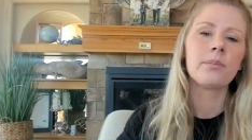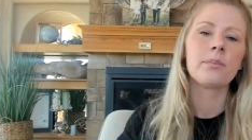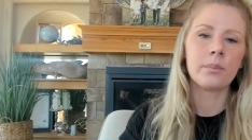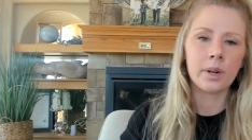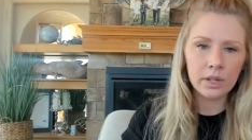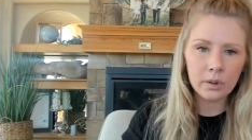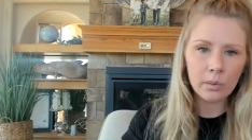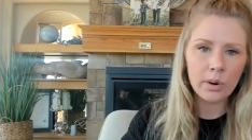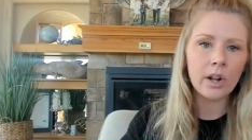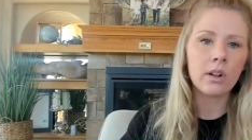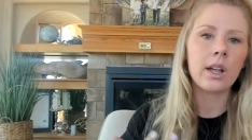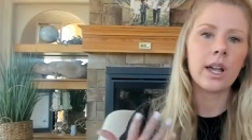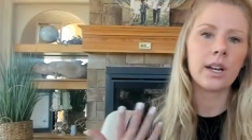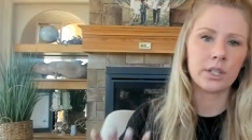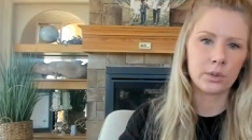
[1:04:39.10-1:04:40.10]
but it
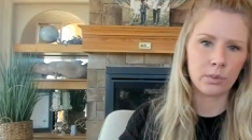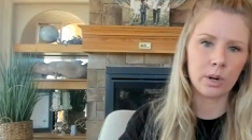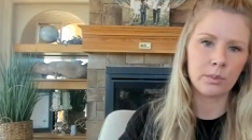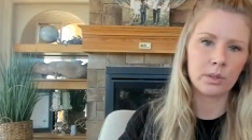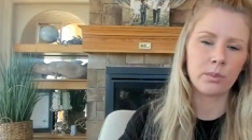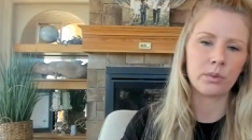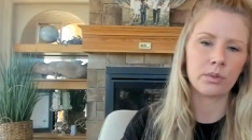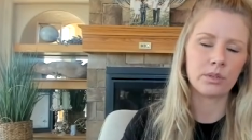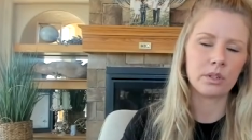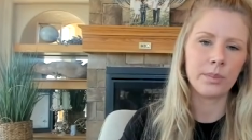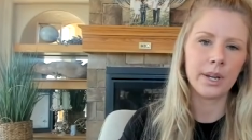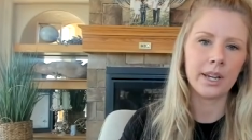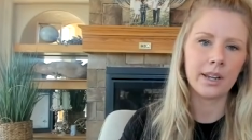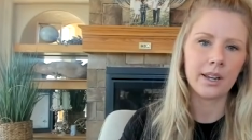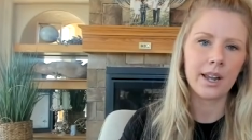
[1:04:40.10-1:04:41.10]
will, and it's where I'm supposed to
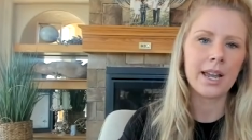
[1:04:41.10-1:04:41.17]
be.